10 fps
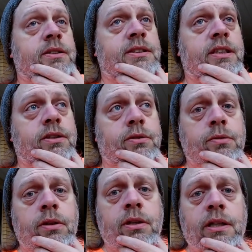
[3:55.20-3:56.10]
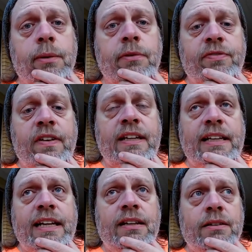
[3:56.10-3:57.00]
so come to find
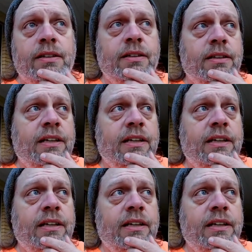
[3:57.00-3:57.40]
out, the